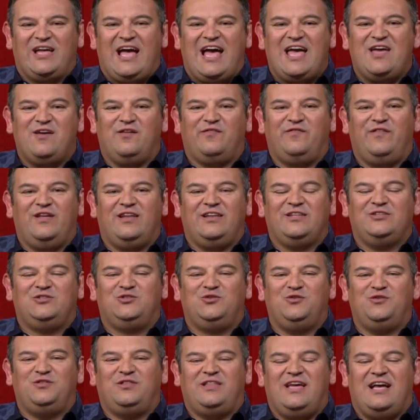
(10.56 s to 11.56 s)
AFL in
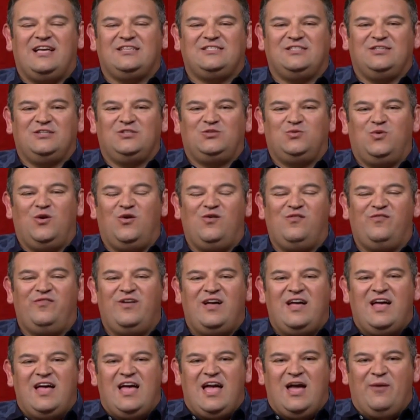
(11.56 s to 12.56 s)
2012,
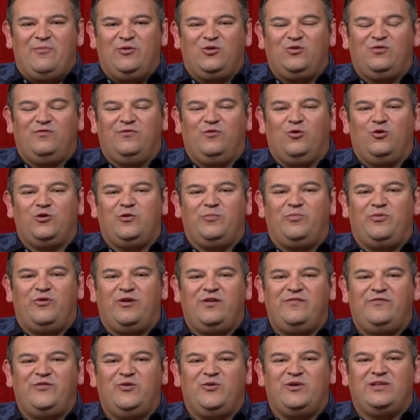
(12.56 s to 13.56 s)
and we're looking forward to
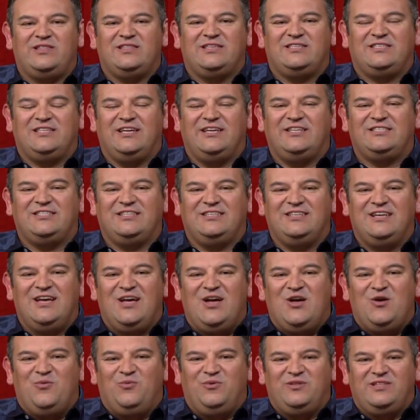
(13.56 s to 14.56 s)
previewing the season
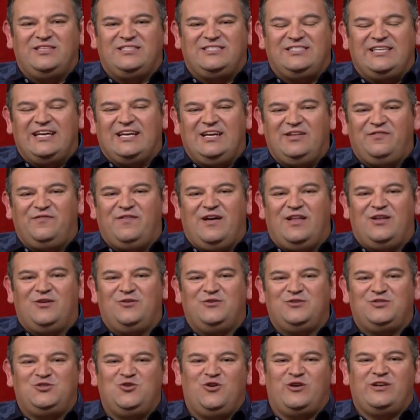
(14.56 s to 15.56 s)
with this deadly fellow
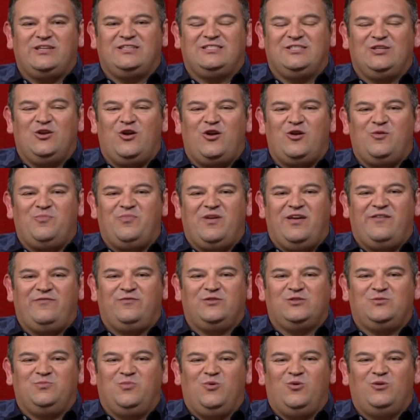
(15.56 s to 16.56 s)
who's joining us tonight on
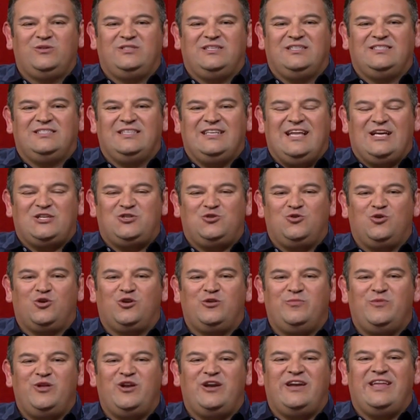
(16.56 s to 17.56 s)
Barefoot Sports. He's the National
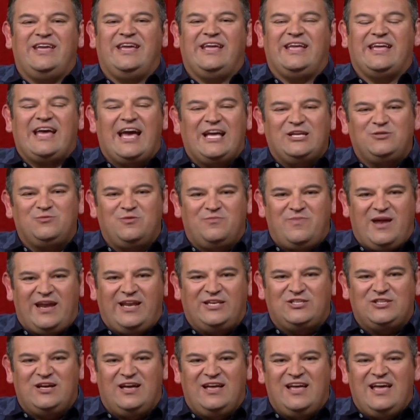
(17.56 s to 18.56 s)
Community Engagement
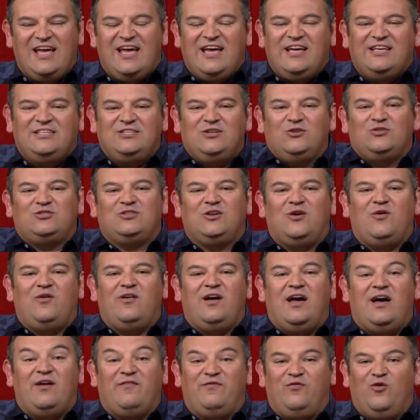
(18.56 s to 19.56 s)
Manager. He's also
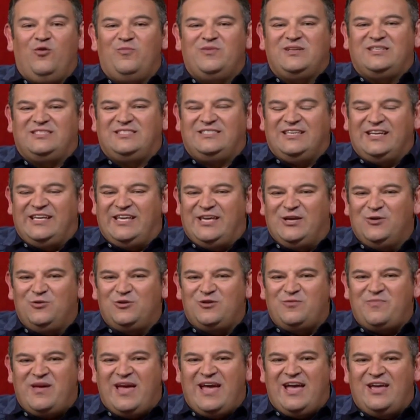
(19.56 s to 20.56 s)
a former St
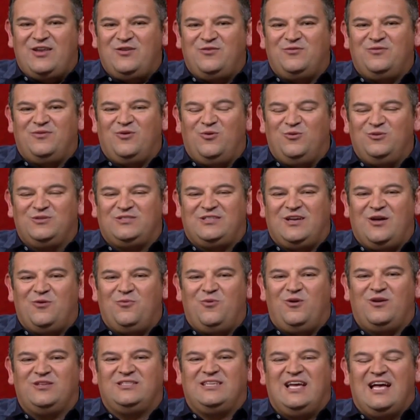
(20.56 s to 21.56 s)
Kilda man who also
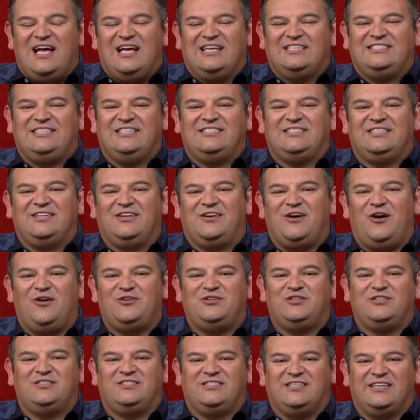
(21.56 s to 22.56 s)
was assistant
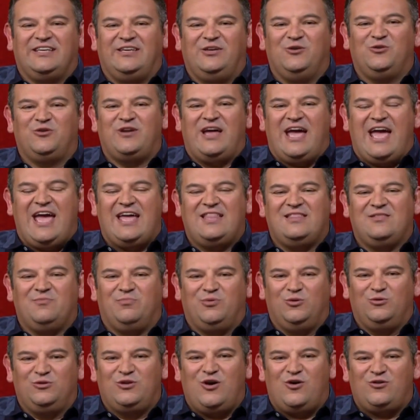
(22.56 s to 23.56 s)
coach at St Kilda and the
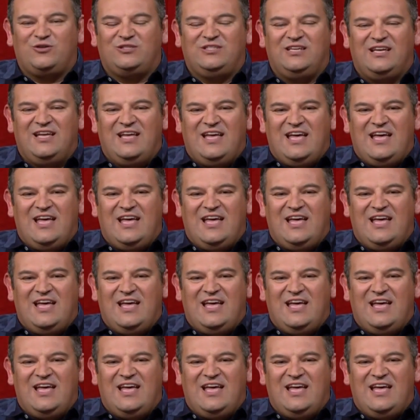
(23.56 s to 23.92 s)
Bulldogs.